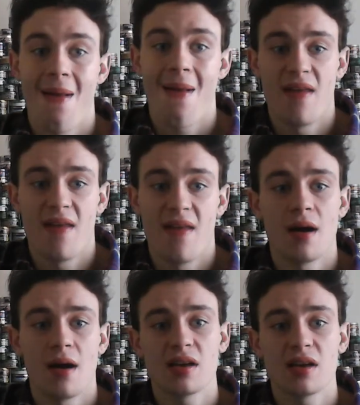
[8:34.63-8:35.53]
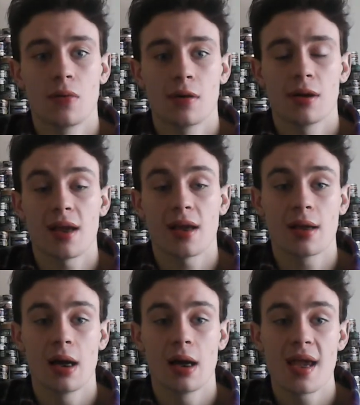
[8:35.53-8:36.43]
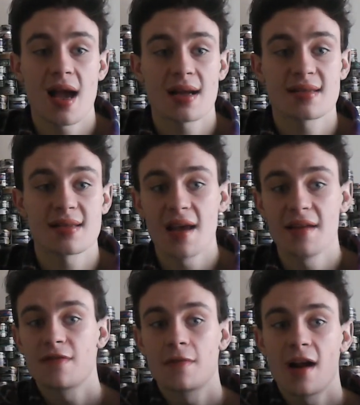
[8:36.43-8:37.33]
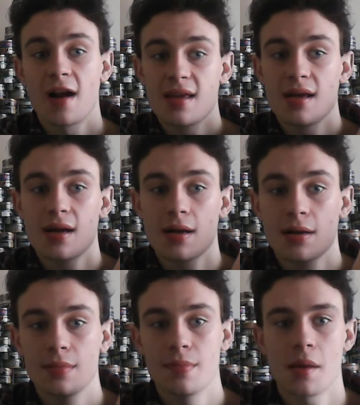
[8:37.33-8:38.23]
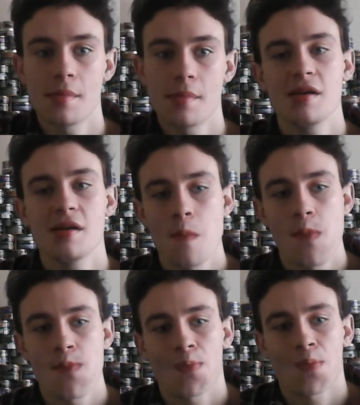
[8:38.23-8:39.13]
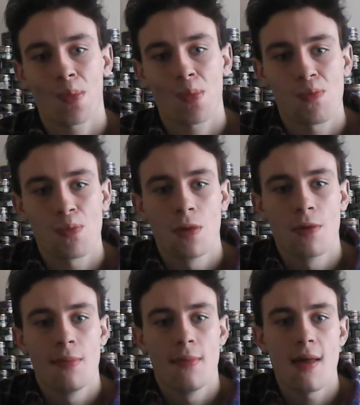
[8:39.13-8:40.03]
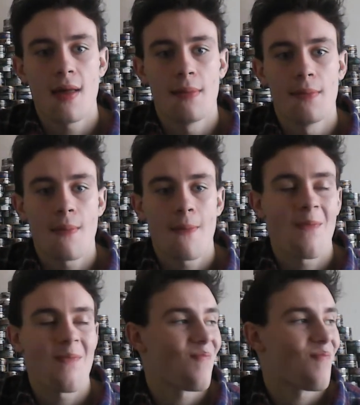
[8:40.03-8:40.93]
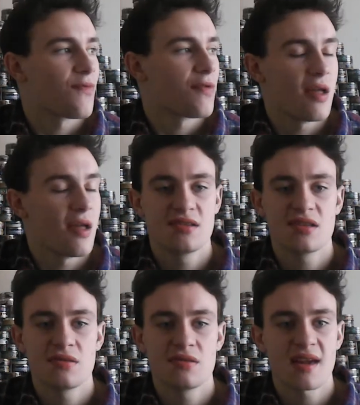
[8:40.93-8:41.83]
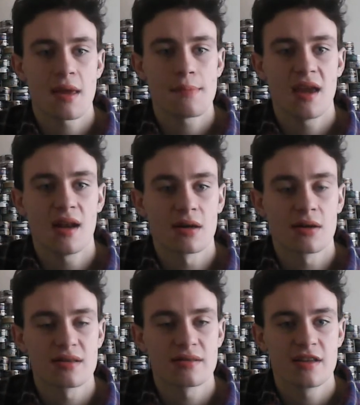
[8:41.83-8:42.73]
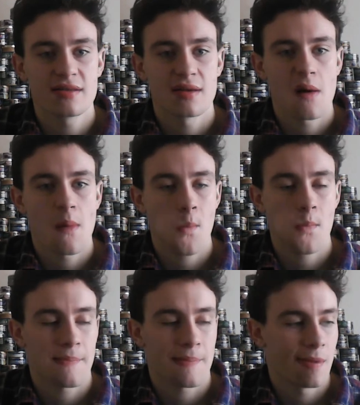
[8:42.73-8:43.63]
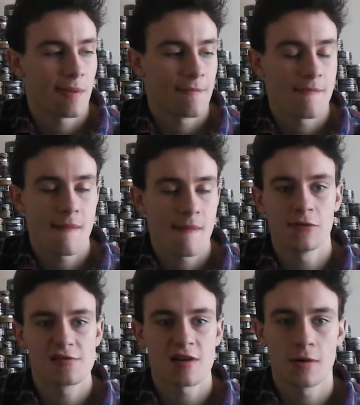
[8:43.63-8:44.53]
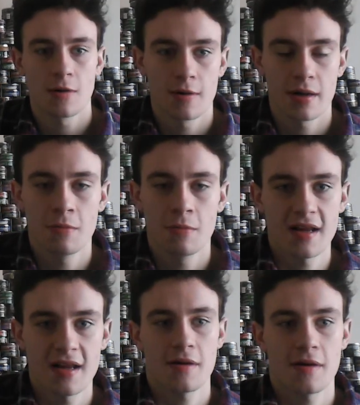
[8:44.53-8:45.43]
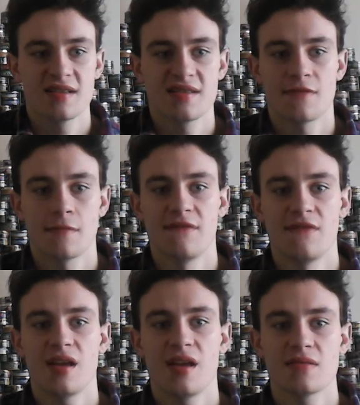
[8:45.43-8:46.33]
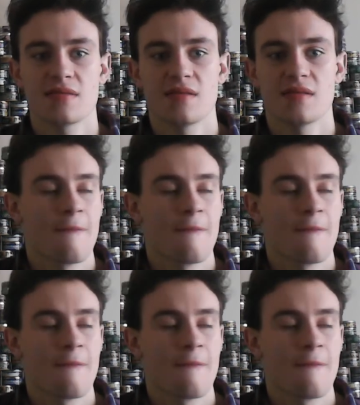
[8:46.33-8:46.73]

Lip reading: And then I'm probably gonna order like a Kodiak sign for right here, maybe. As soon as I get paid on Christmas, I will start ordering more decorations for my videos.